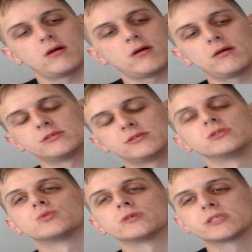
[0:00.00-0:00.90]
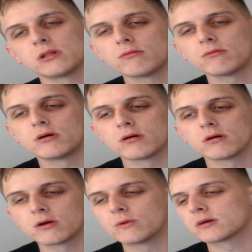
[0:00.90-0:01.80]
I just worked a
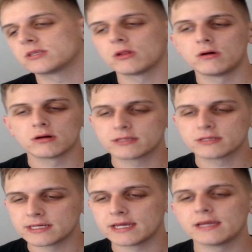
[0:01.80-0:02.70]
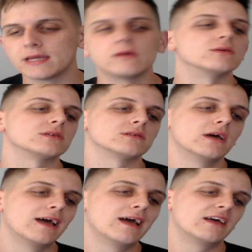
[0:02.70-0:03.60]
long day. It was
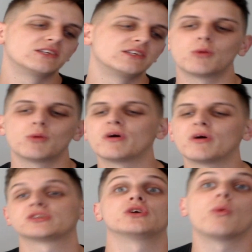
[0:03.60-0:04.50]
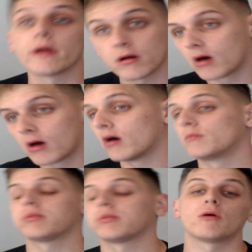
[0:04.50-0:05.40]
so much going on,
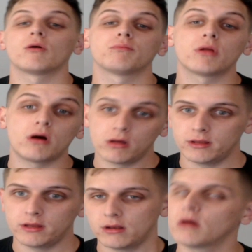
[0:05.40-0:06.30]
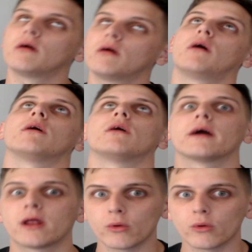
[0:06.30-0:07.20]
blah blah blah, and
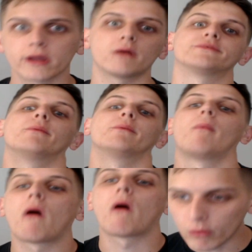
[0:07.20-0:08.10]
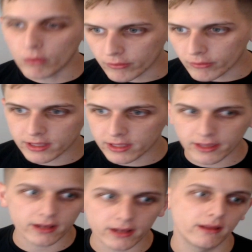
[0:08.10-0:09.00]
I gotta wake up tomorrow and do it
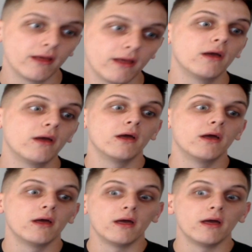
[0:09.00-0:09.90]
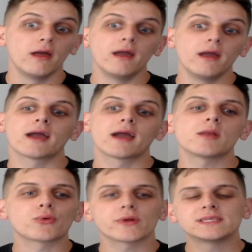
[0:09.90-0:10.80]
again. It kind
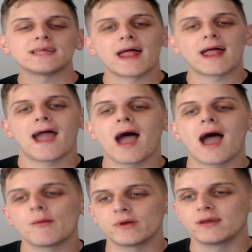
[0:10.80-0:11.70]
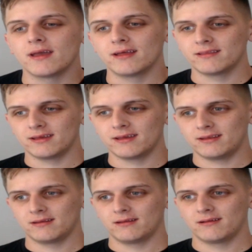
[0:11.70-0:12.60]
of breaks that habit, and
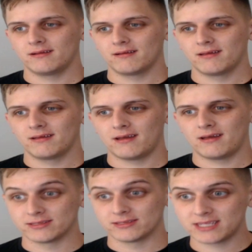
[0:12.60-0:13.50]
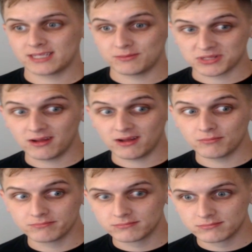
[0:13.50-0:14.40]
then at the same time,